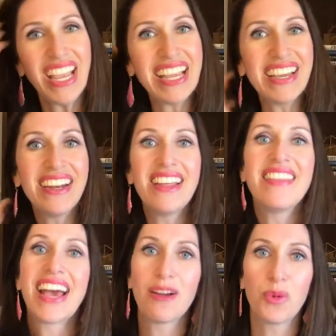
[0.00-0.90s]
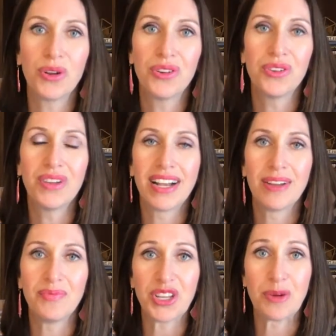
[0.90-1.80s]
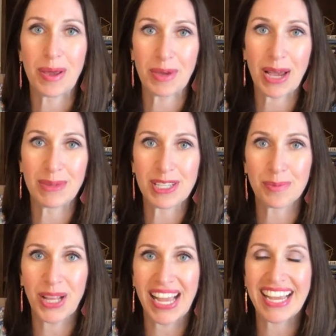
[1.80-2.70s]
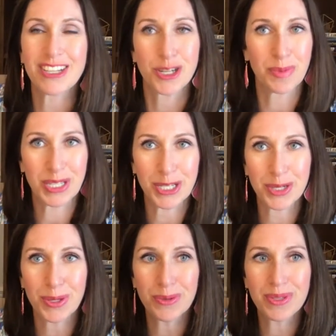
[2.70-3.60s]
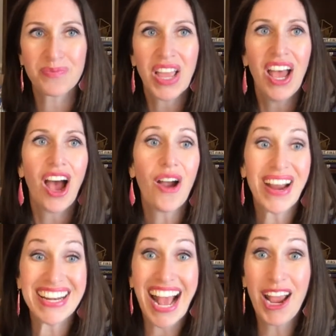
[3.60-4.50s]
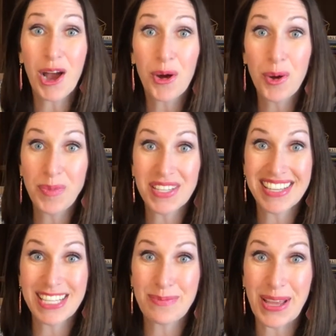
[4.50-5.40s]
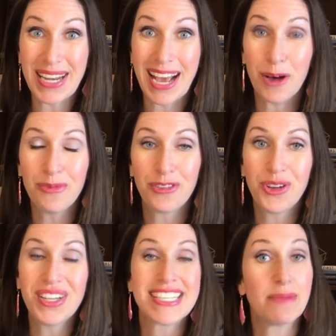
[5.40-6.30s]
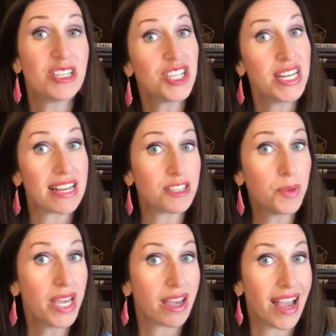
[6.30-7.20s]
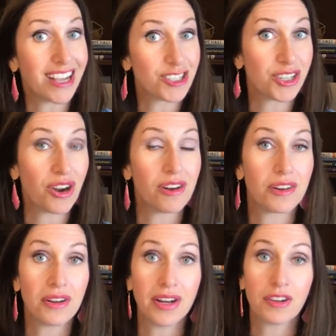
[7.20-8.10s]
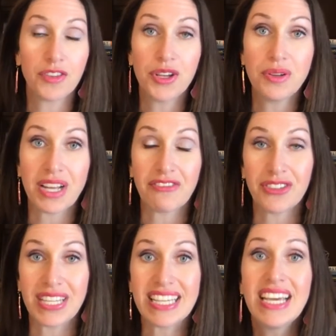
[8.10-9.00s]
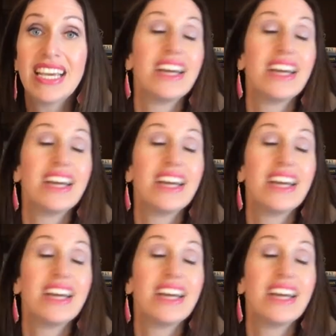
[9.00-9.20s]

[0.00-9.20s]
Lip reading: And that will, maybe come into play as your business grows. All right. I hope this has been helpful. As I mentioned, next week, Ashlyn Carter interview. Definitely